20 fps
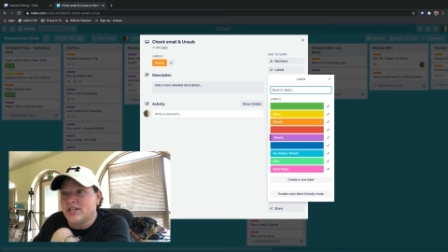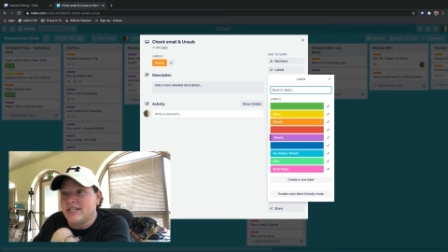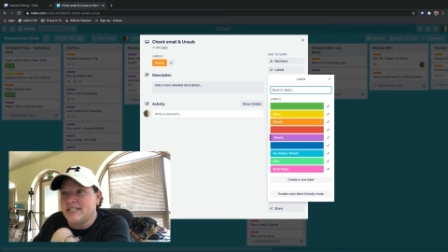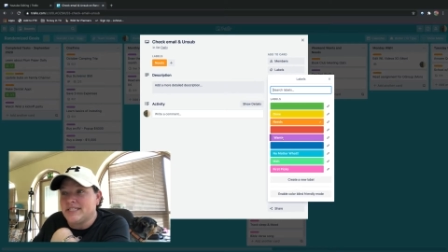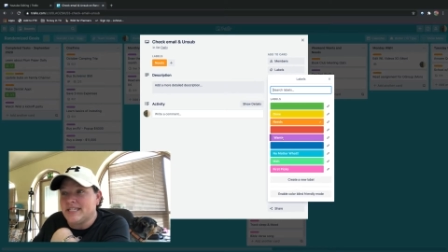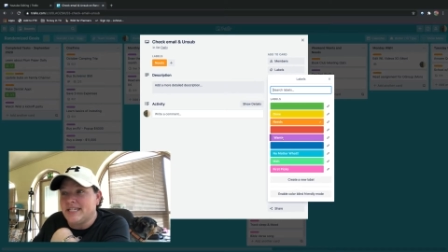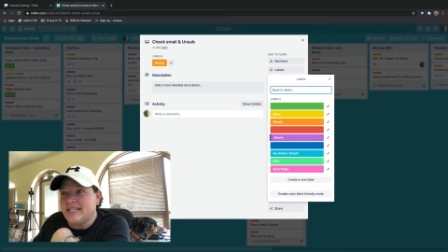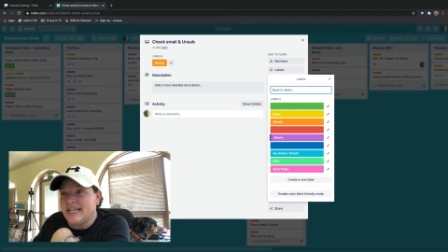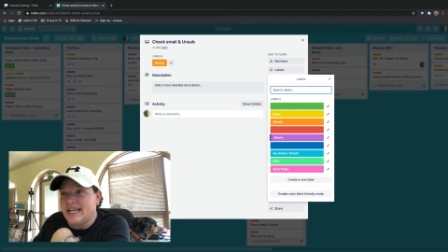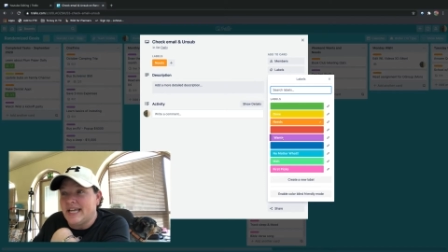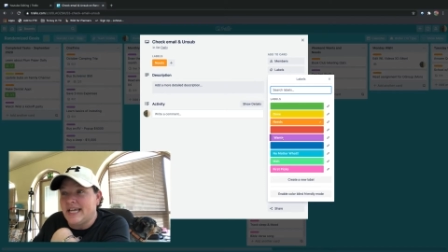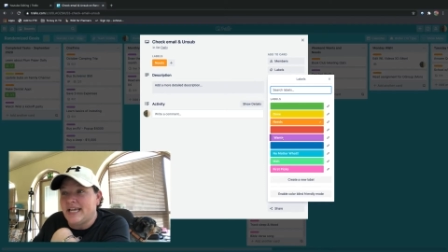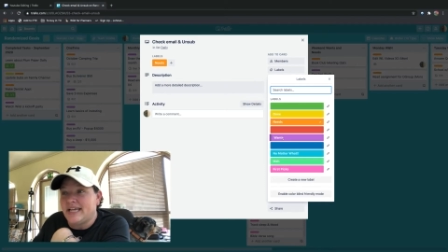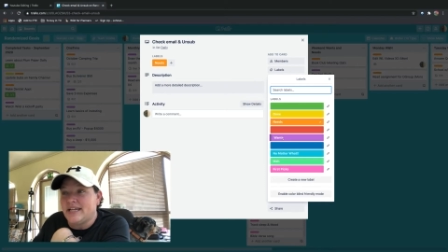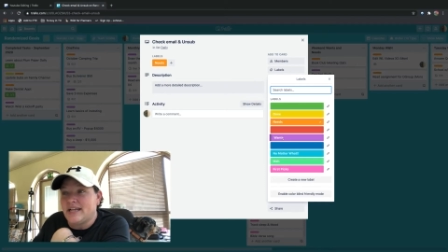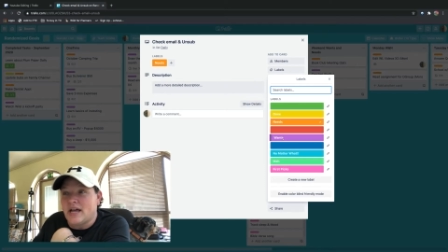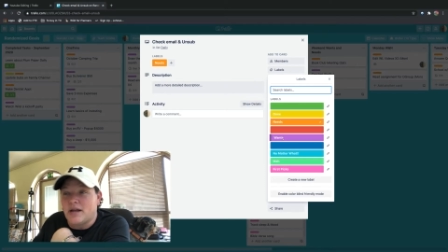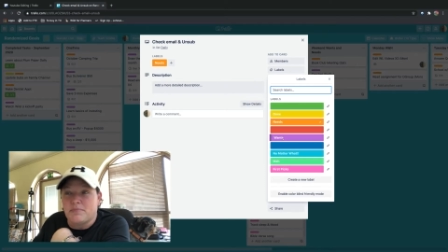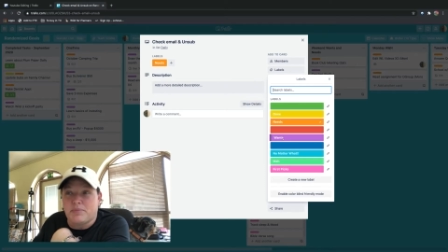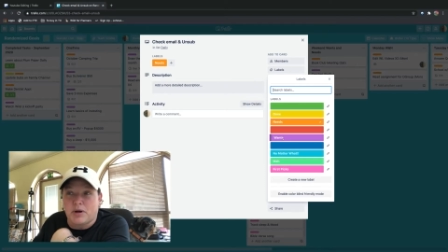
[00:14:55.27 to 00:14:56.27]
is a need
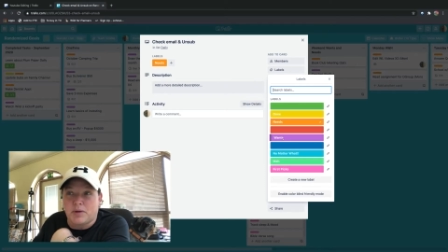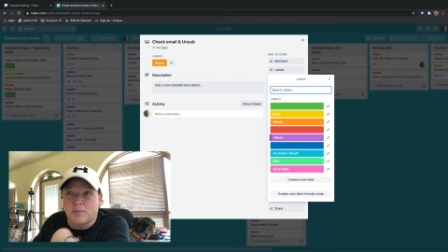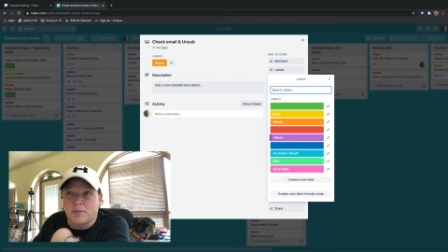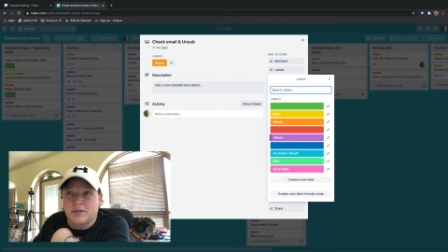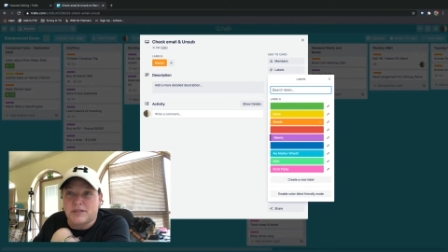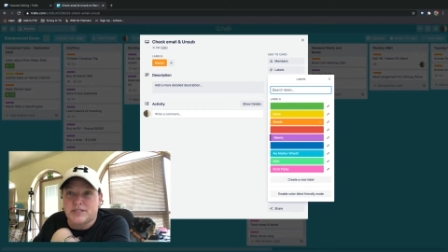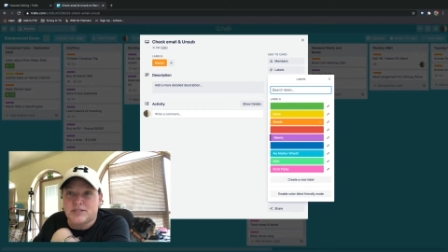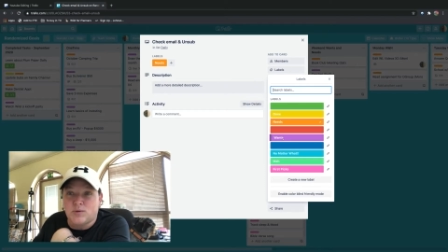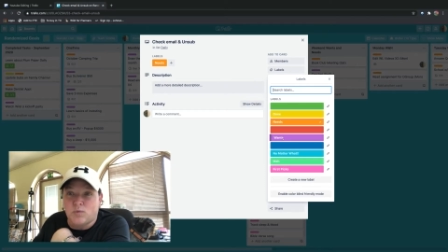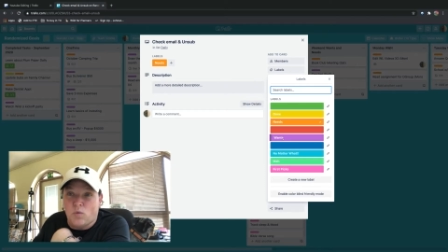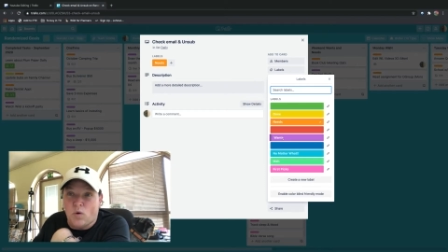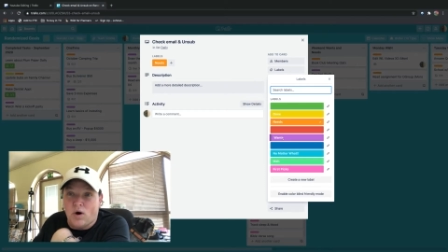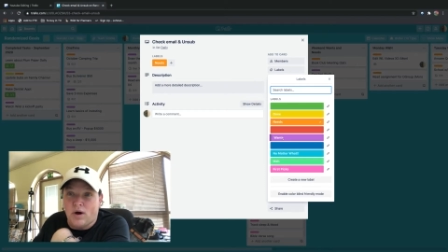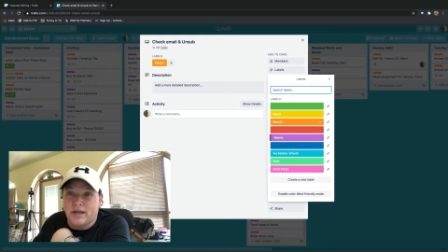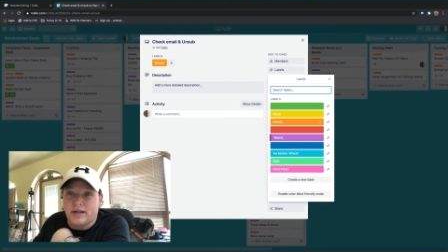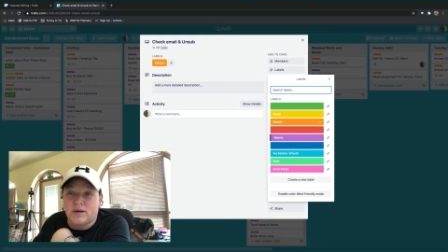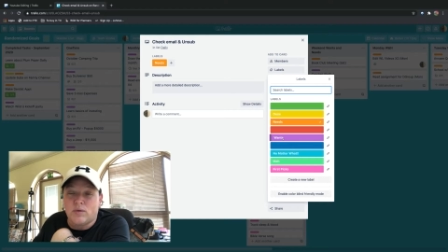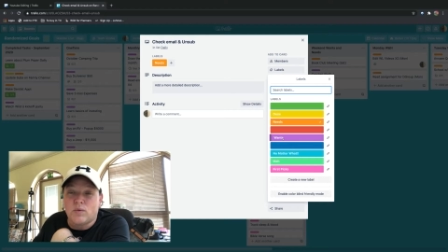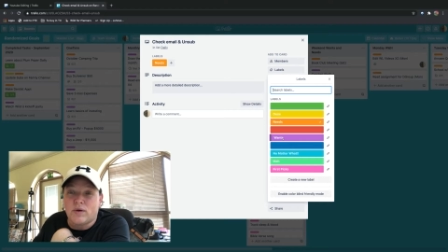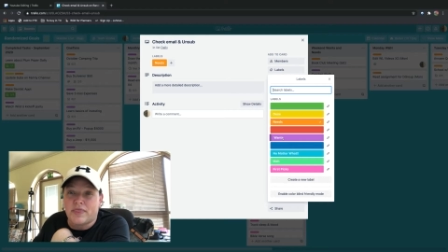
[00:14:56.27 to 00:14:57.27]
and purple is a
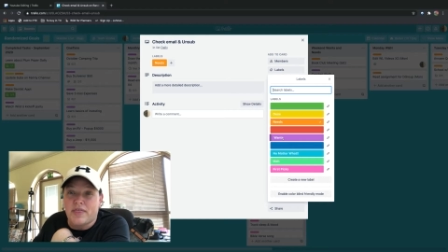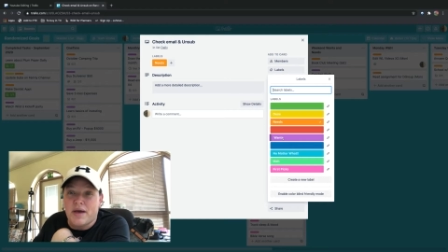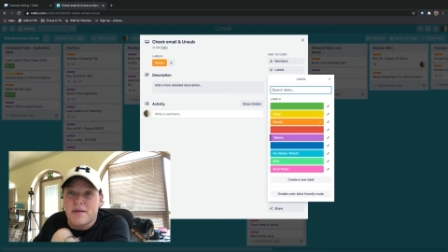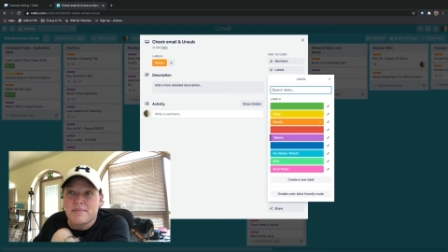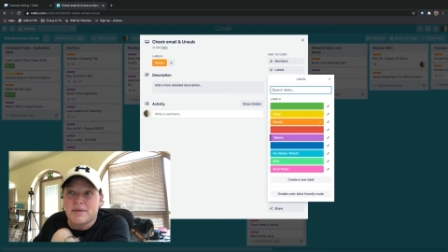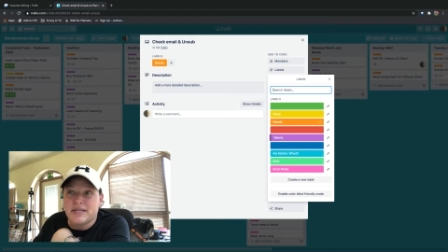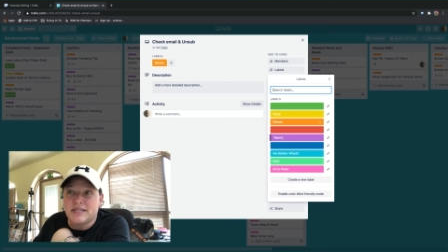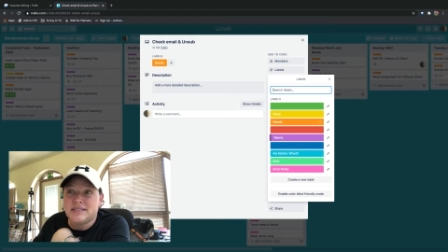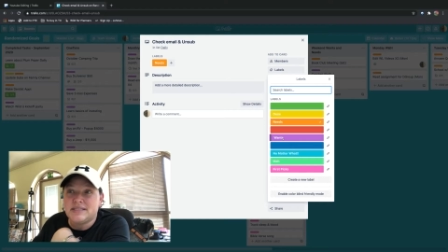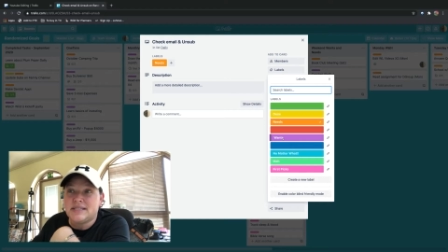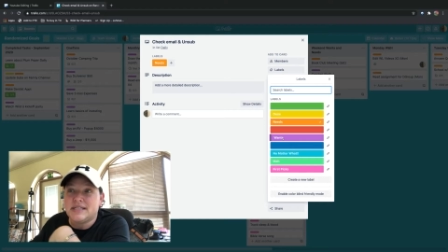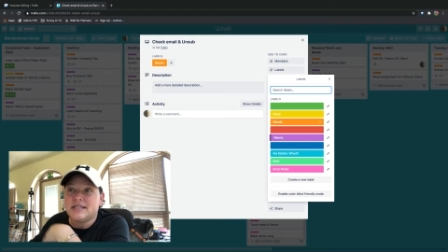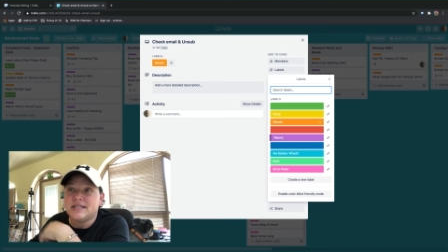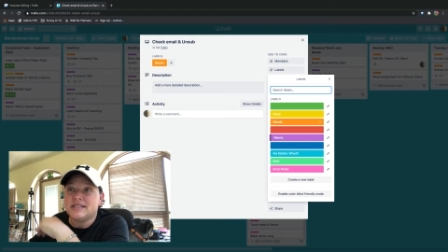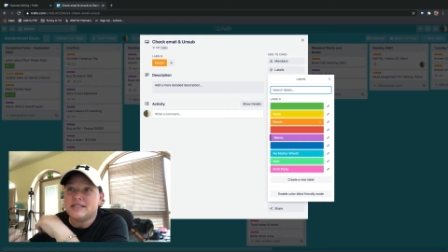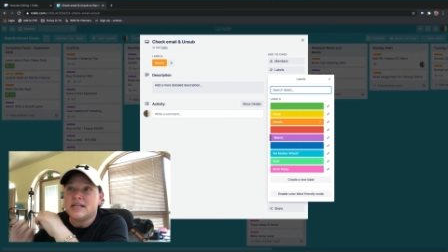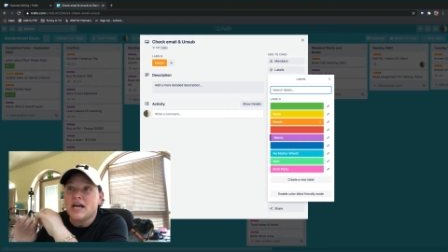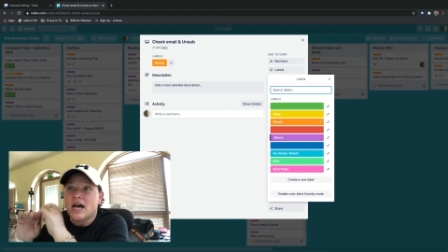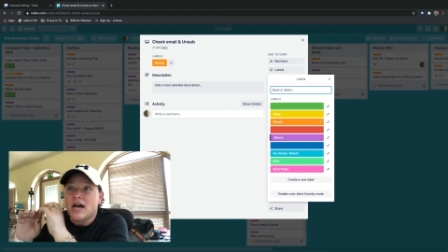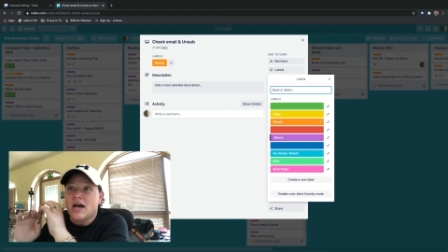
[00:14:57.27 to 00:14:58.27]
want. What that means
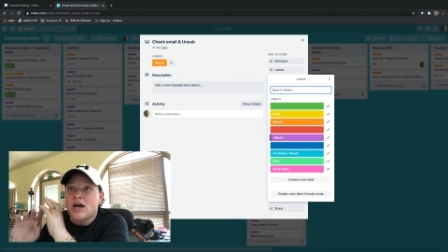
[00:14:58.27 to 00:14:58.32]
is,